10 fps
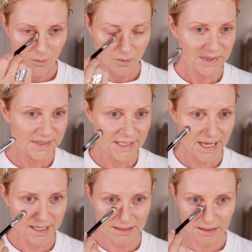What's
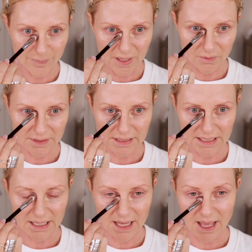nice about
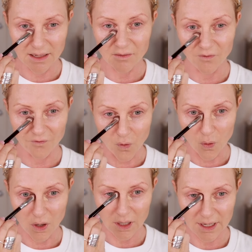the
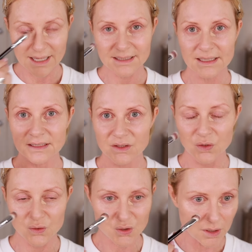N4 is it's
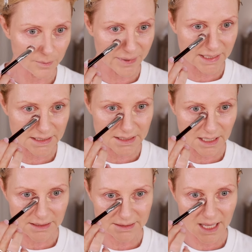neutral, but it
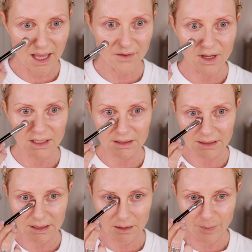does have a
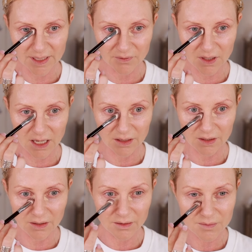little bit of
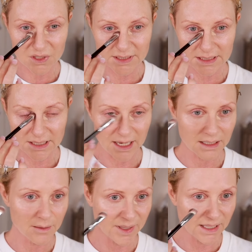color, just a
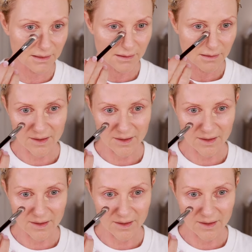tiny bit.